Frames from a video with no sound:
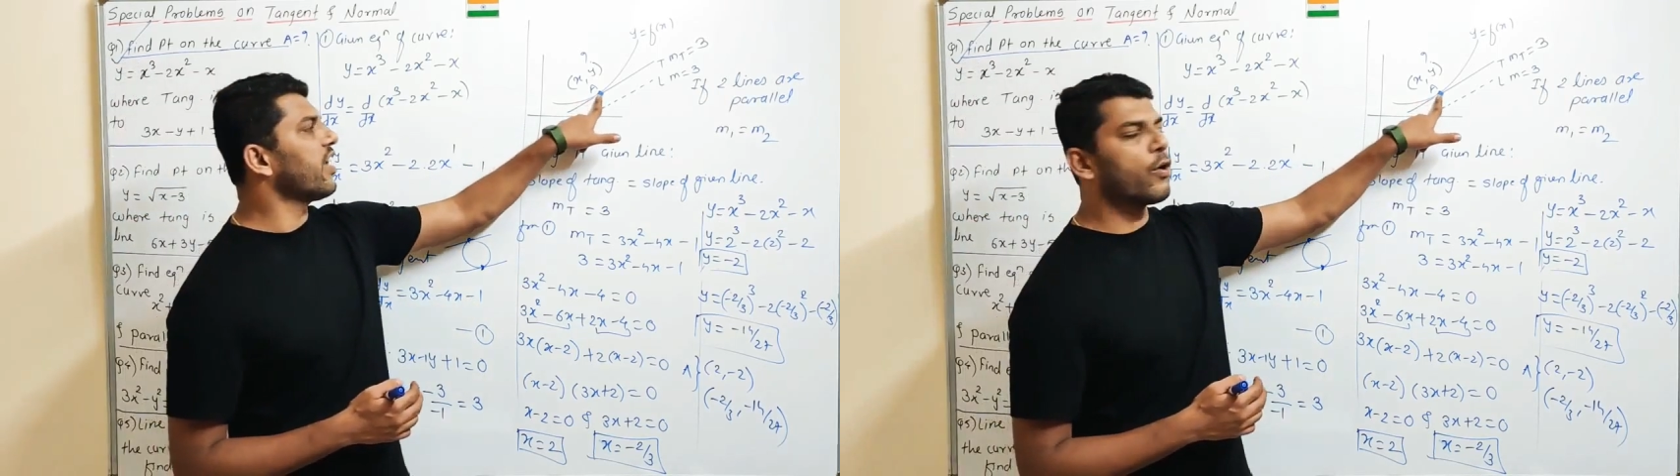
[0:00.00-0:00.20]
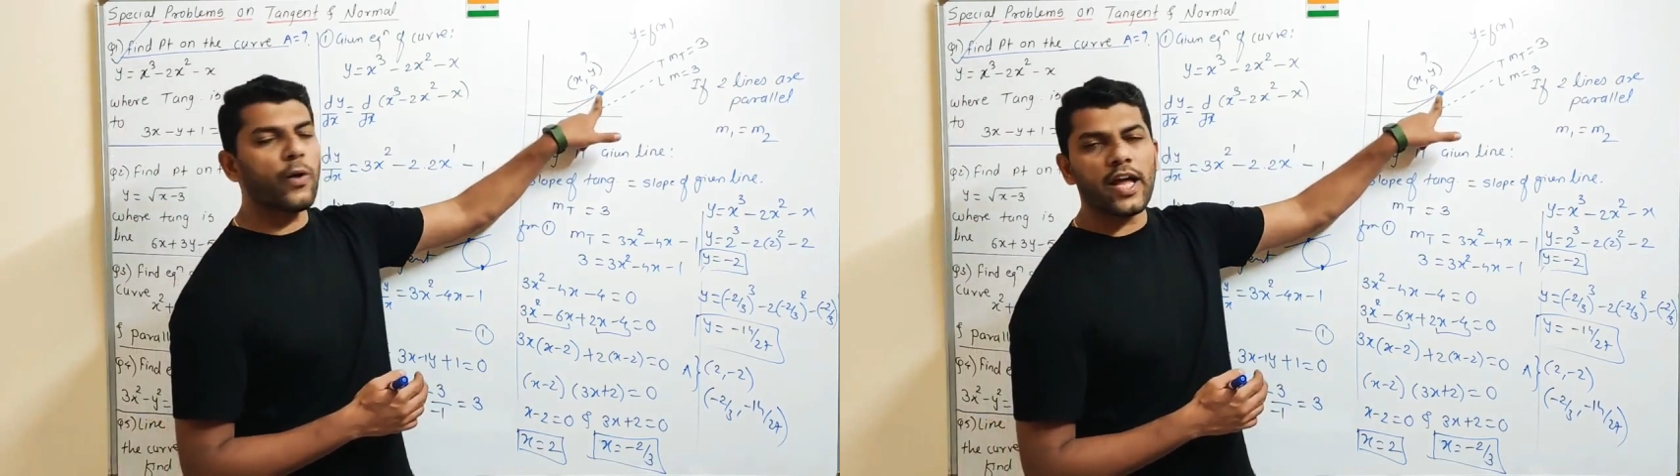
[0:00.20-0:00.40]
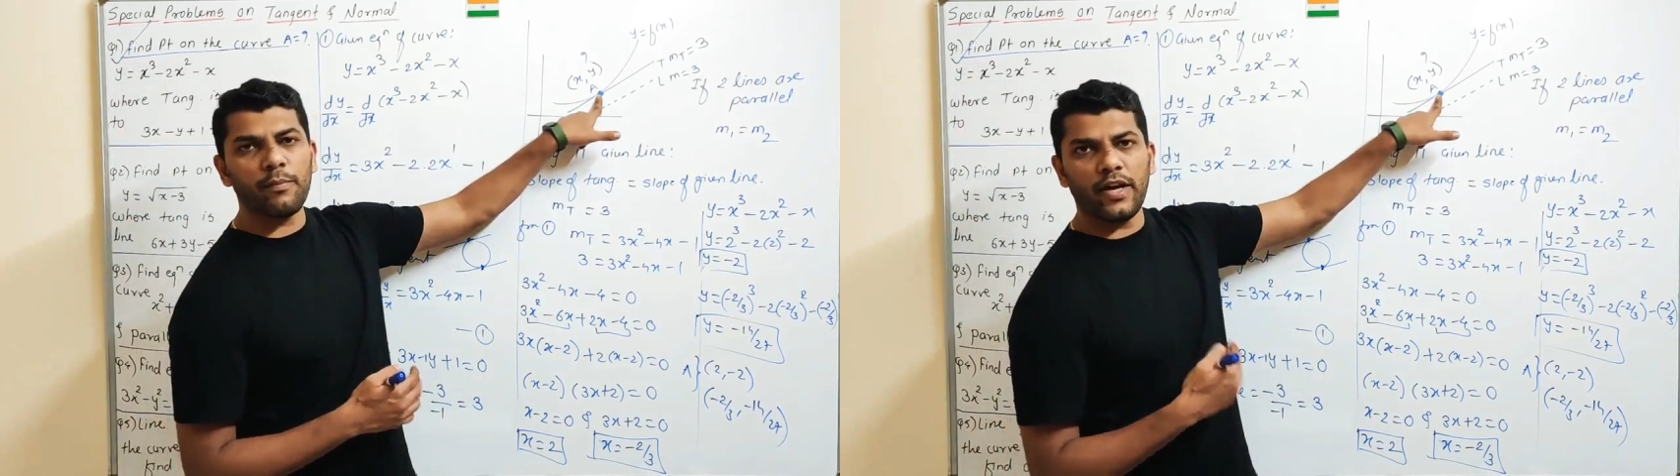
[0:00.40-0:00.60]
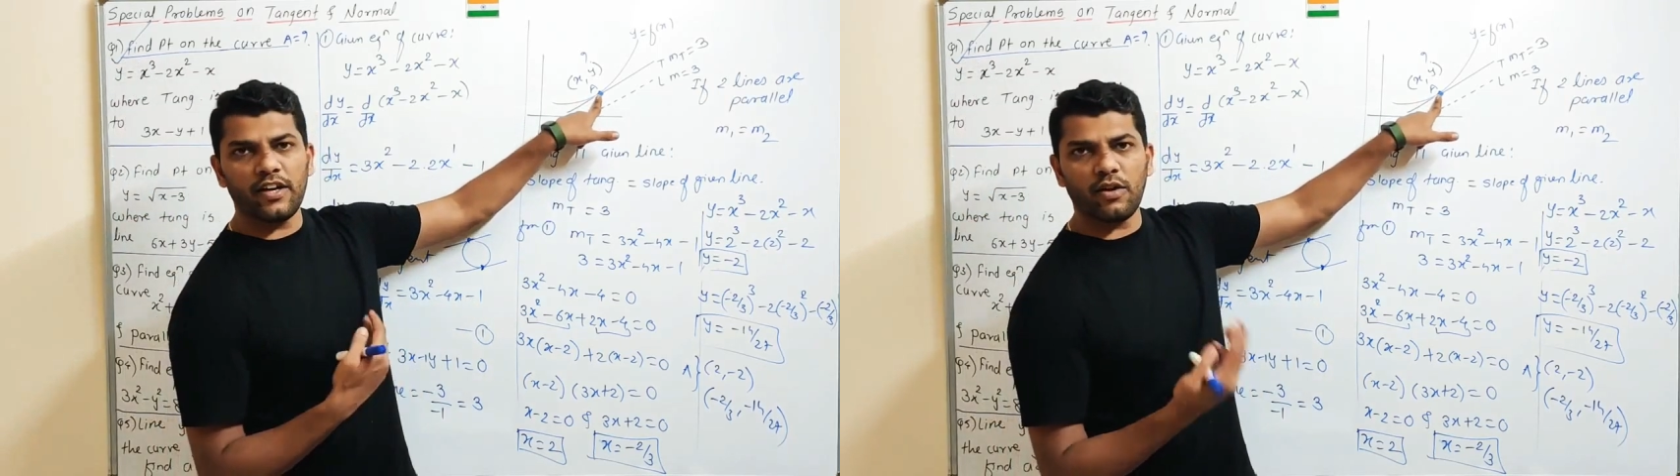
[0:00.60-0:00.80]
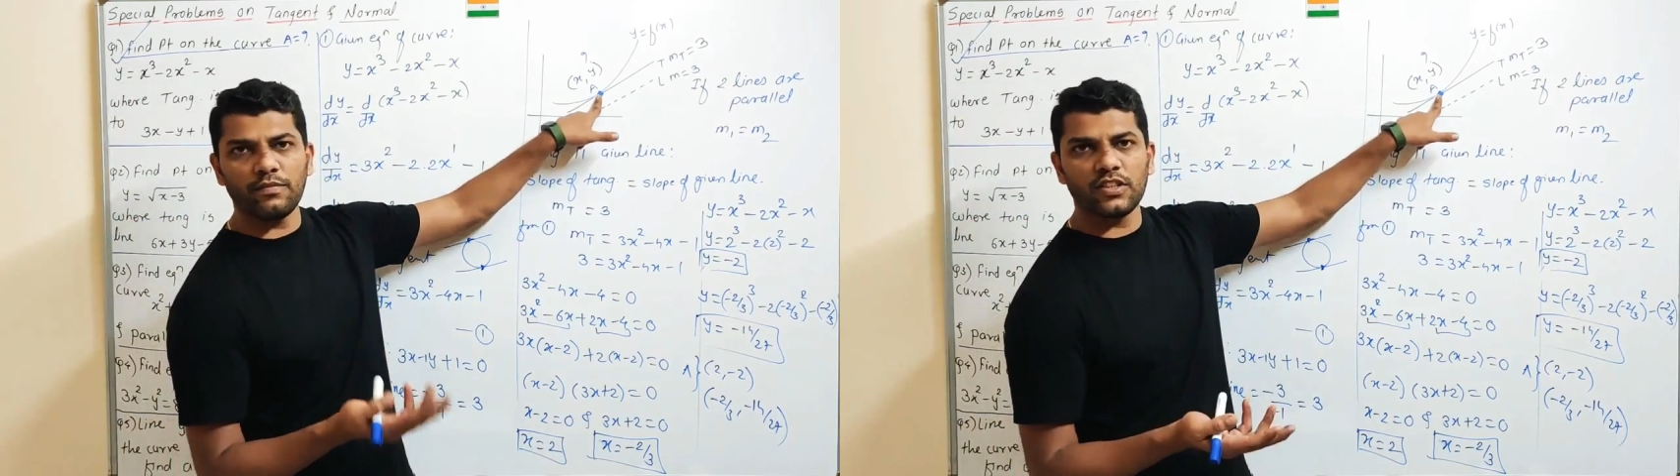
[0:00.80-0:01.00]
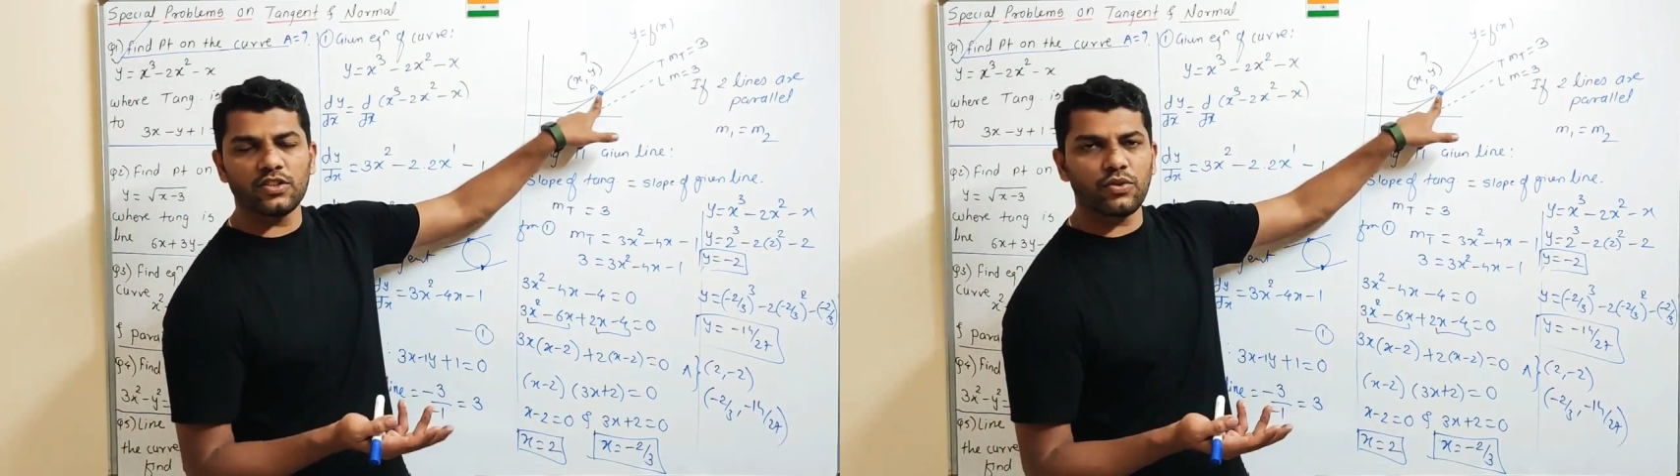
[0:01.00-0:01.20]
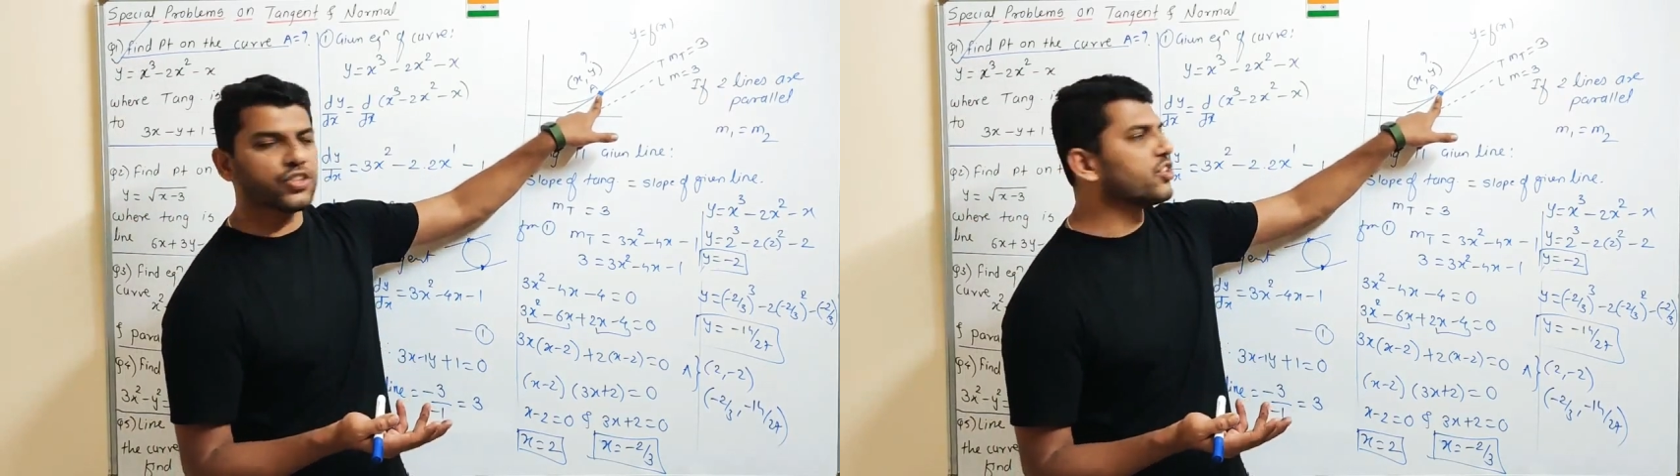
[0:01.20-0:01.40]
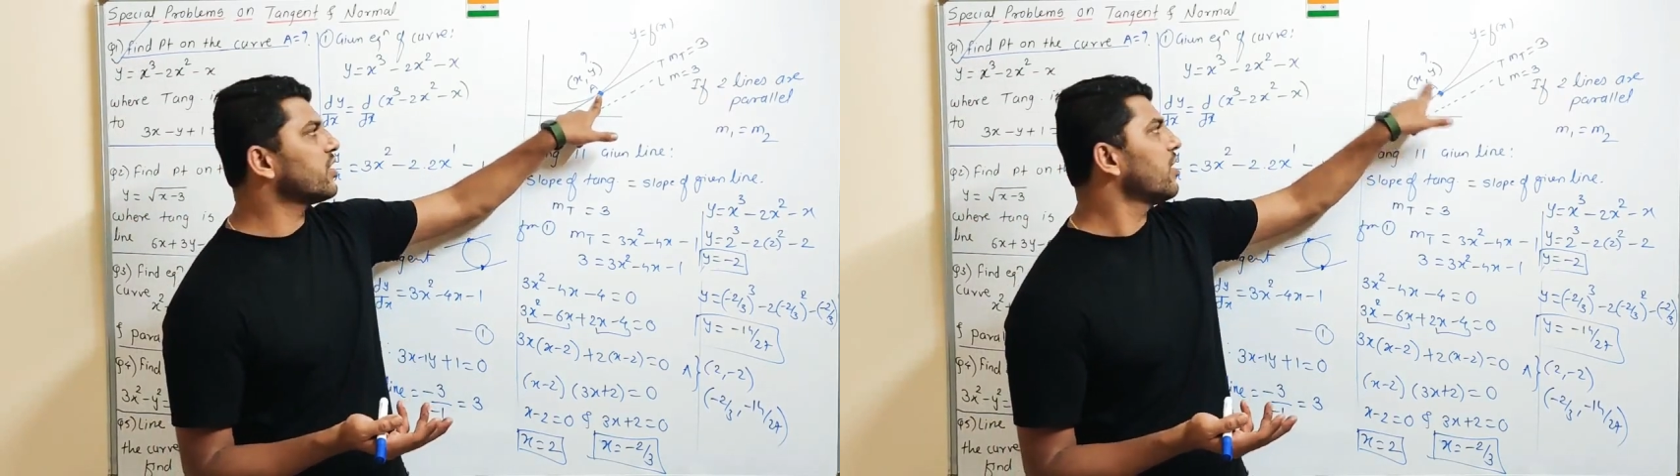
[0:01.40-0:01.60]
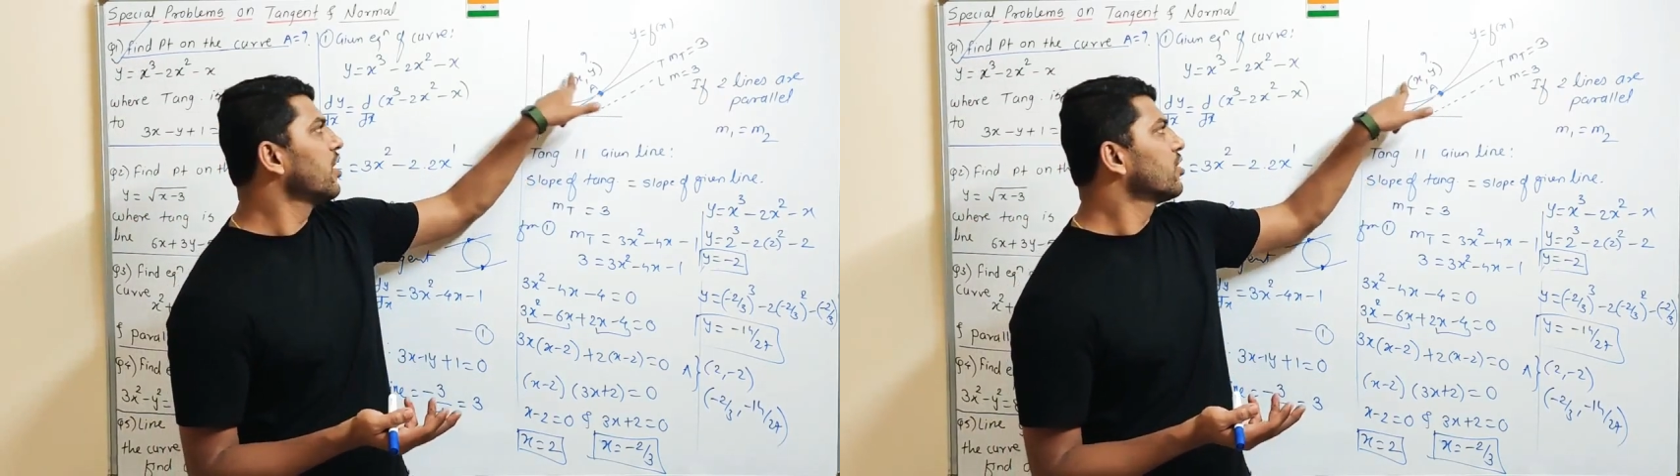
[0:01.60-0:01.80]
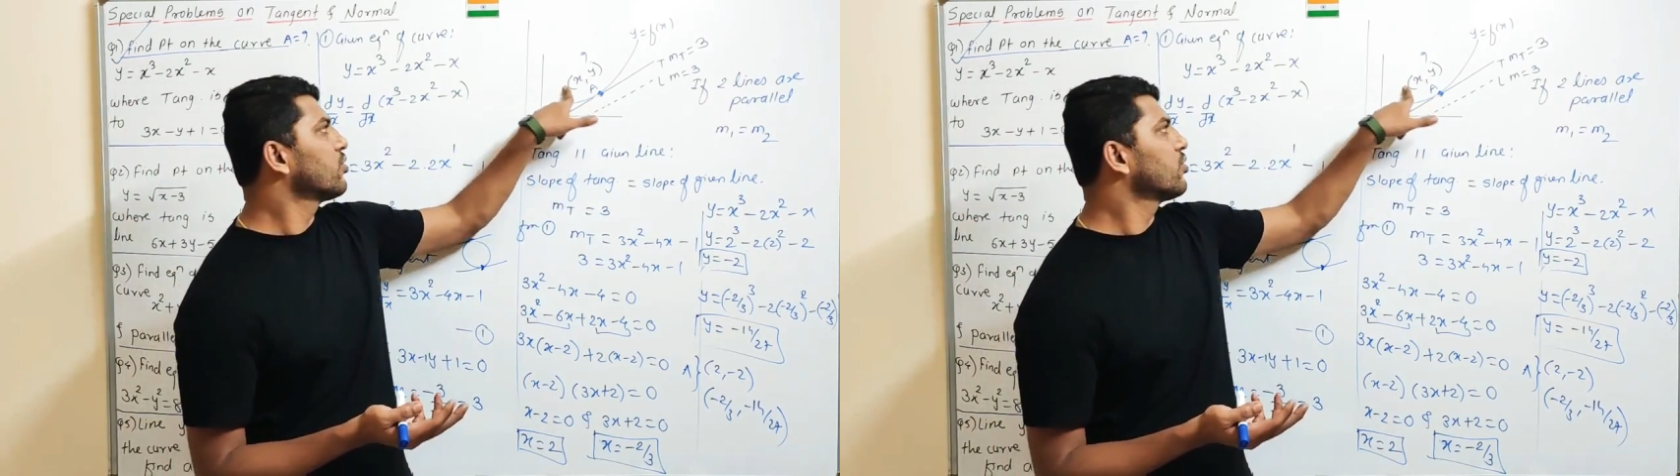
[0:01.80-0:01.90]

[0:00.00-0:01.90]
requirement of this question.